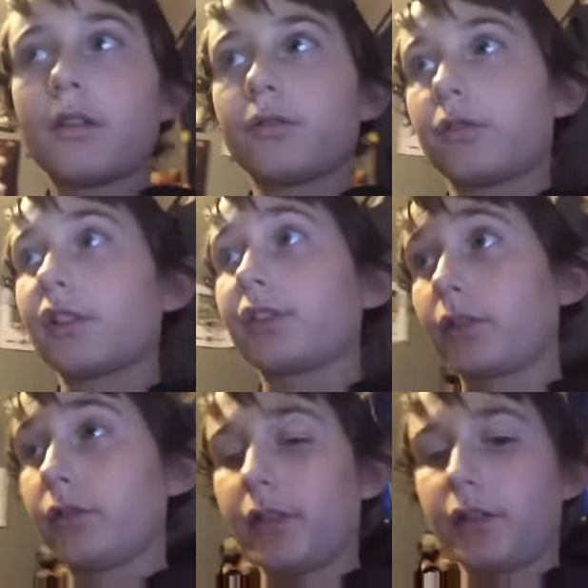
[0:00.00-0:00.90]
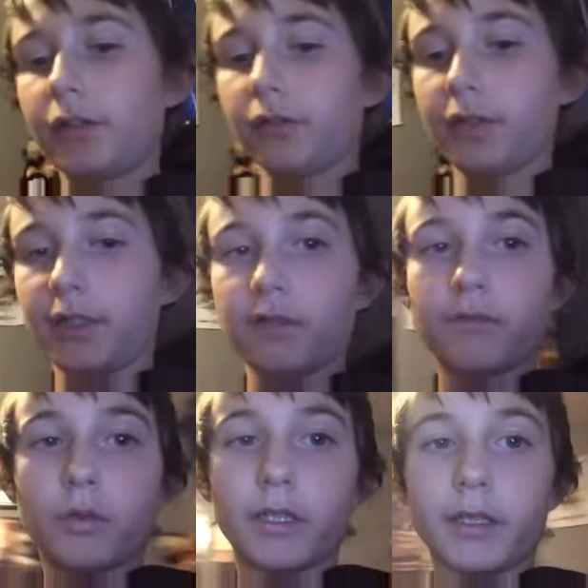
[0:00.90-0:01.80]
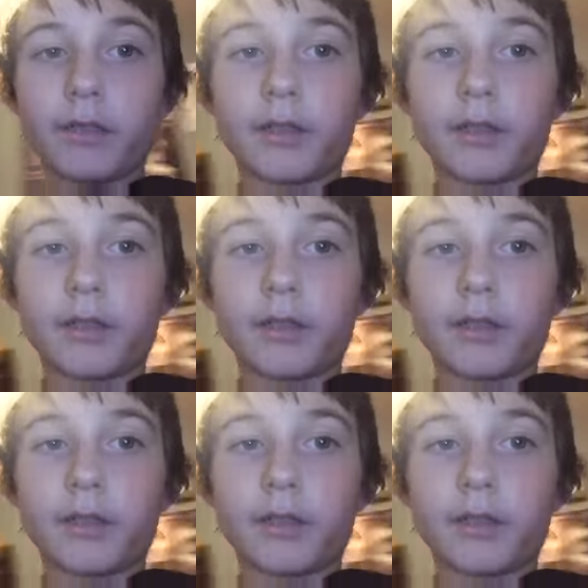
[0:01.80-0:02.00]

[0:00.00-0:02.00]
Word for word: So that's how you get into the giveaway.